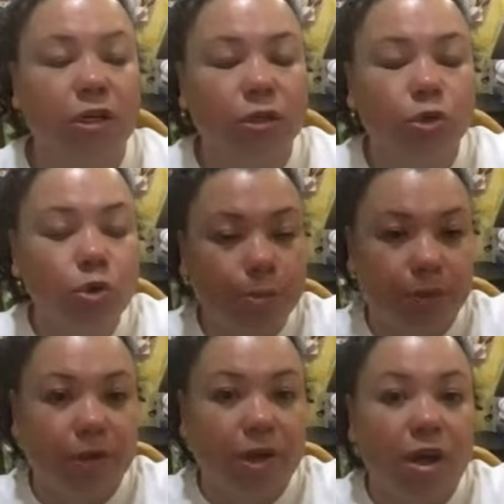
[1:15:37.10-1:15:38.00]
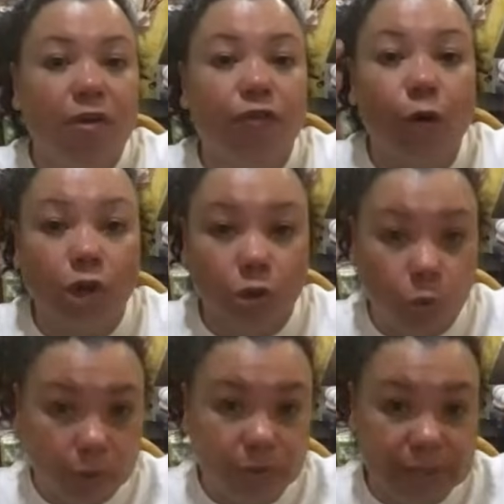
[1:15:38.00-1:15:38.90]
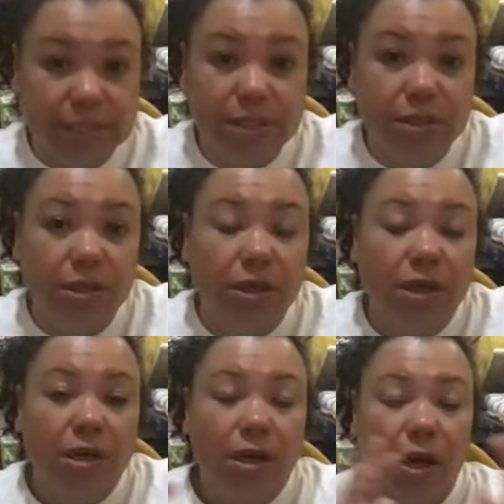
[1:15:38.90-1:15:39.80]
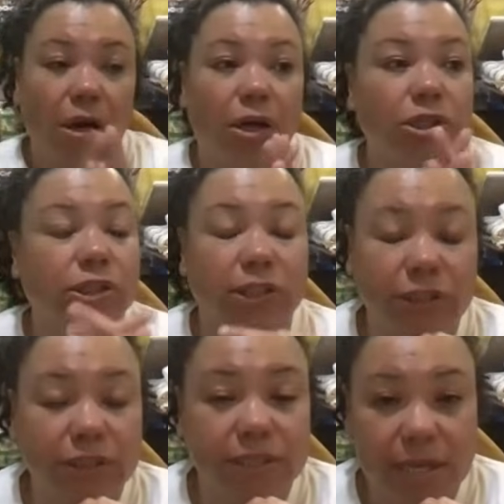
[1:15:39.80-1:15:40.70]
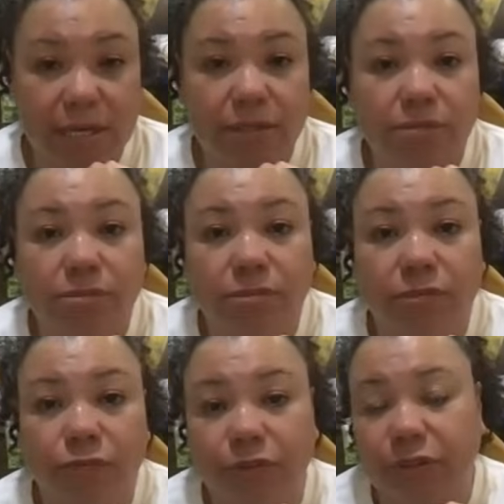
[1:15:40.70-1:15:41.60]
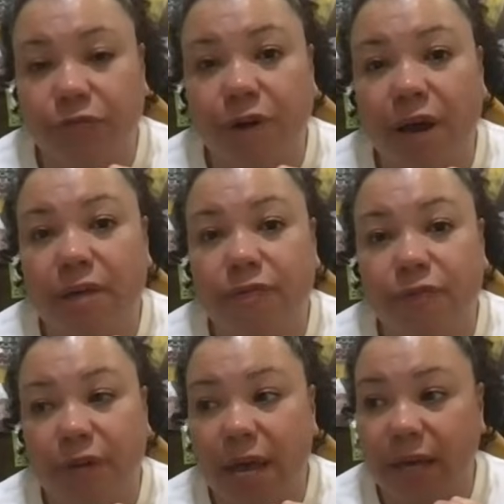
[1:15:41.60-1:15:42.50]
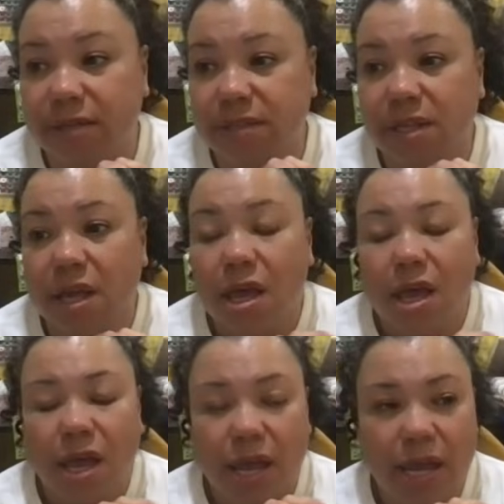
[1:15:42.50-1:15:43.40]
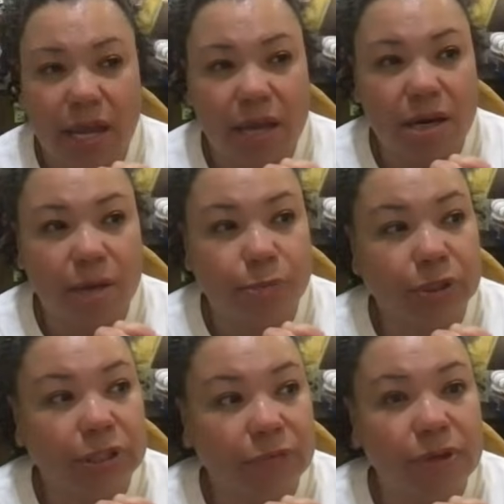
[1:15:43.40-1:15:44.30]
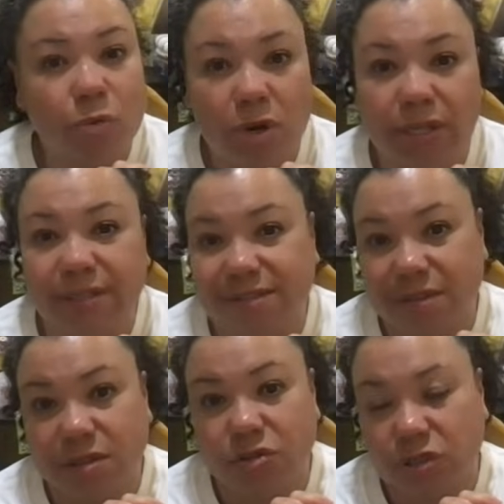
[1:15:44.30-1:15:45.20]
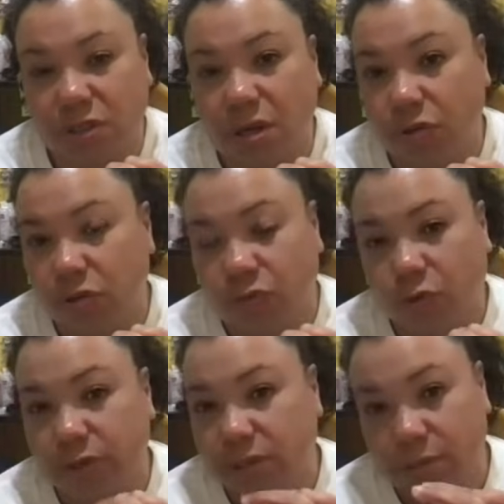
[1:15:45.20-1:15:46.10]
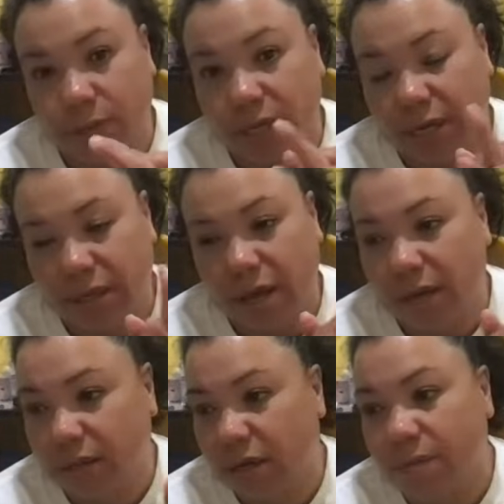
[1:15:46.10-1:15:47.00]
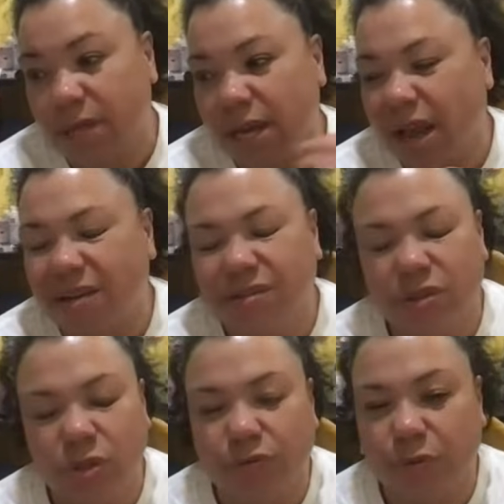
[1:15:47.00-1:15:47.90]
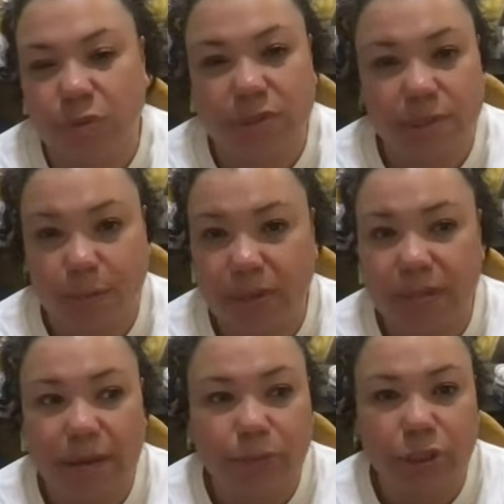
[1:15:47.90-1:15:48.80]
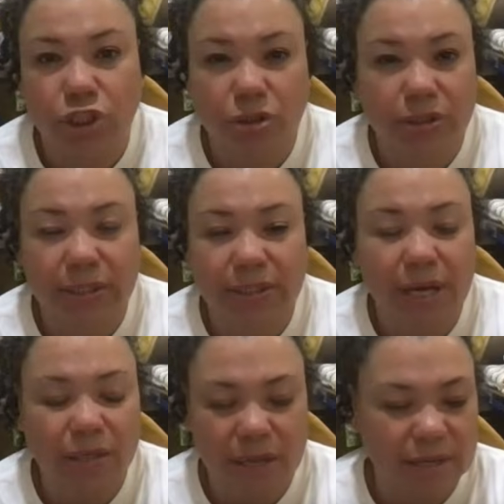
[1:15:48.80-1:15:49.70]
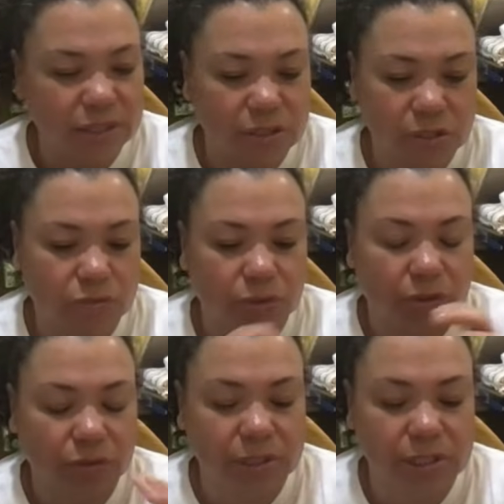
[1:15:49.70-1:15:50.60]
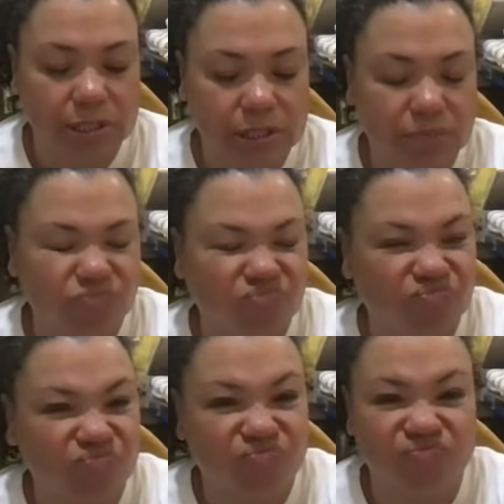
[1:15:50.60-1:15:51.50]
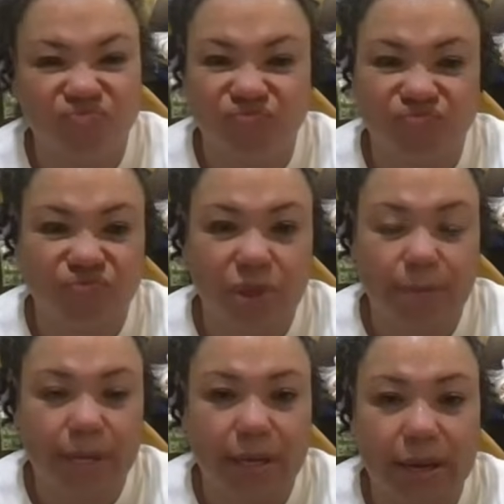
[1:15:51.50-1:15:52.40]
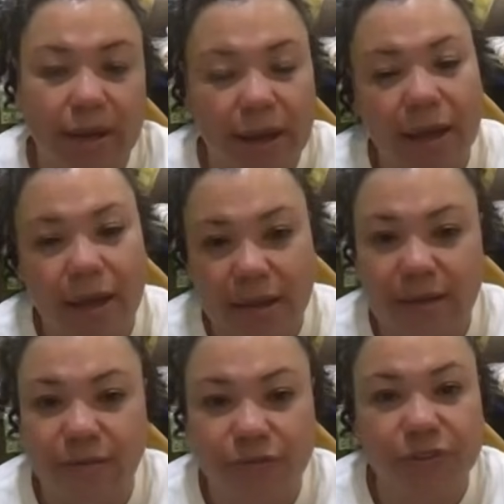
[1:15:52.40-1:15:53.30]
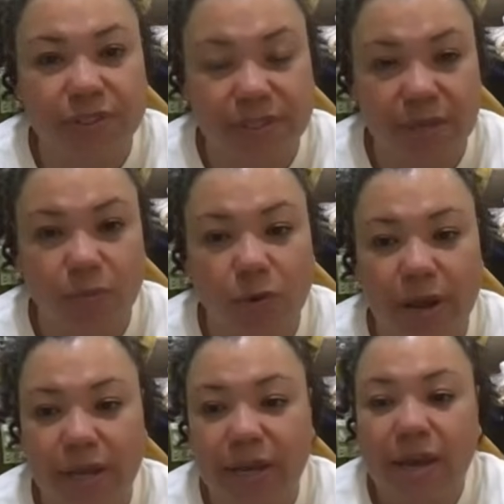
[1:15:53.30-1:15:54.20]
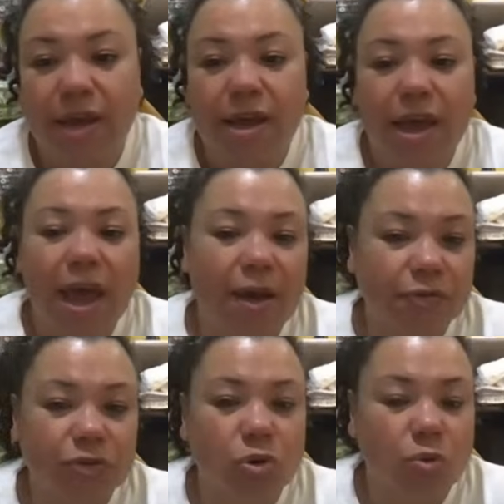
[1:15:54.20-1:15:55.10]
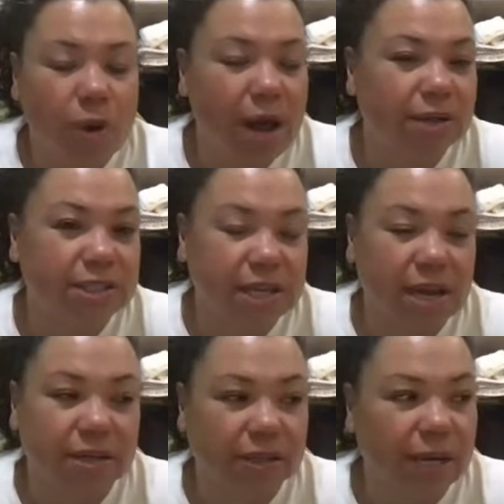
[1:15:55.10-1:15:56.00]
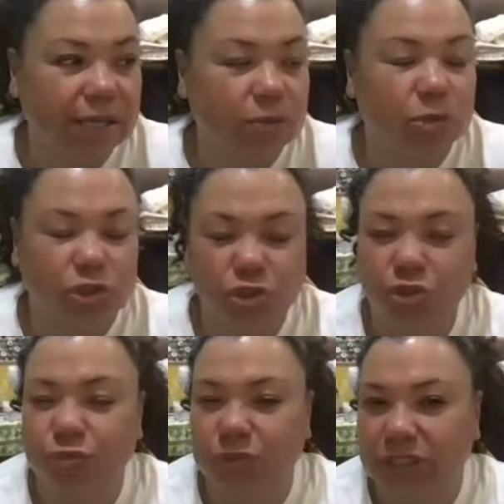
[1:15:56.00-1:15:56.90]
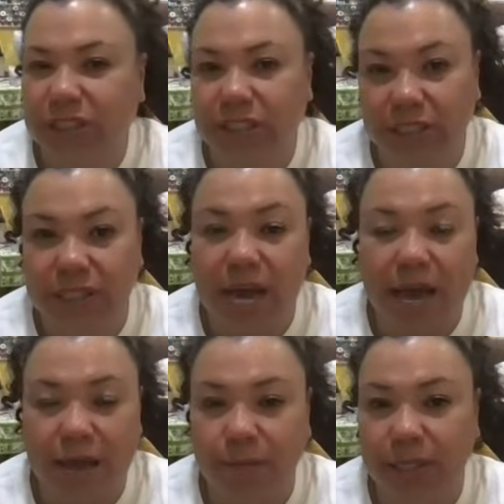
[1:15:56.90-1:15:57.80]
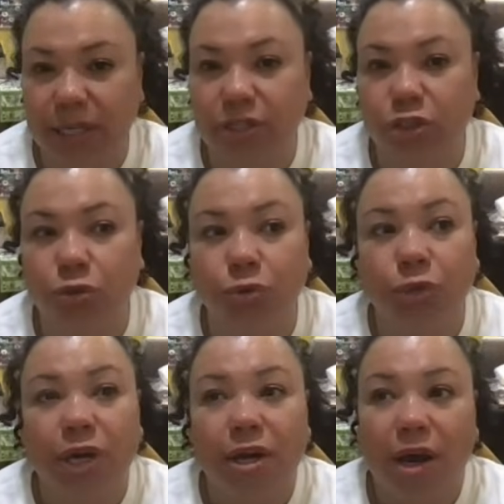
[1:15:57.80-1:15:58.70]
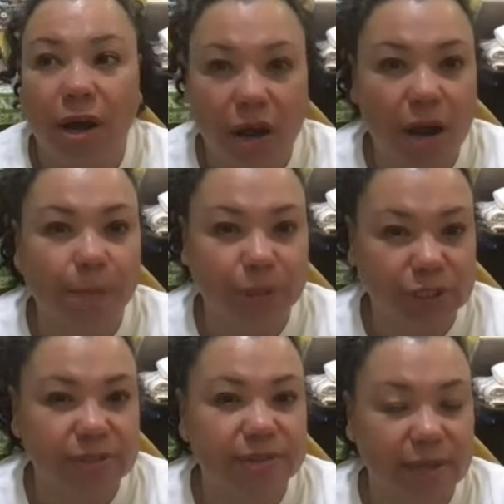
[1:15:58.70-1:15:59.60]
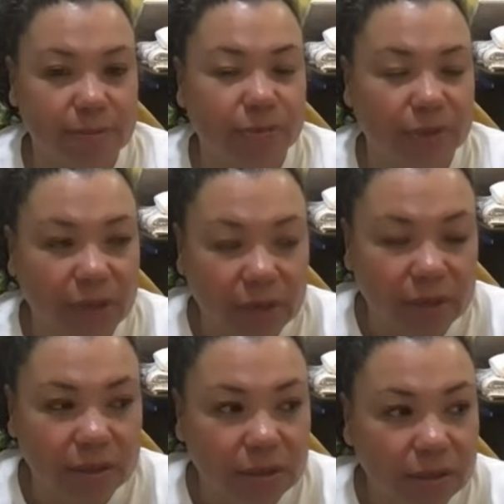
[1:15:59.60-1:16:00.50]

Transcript: hoop for quilting on the 1055X, and I believe they want like $600 for it, something like that. And I'm like, I don't know if I want to spend that much on that. I just don't know. It's just, I'm like, I kind of feel the same way. After a while, it's kind of like, well, do you really need that? I mean, can you accomplish the same thing,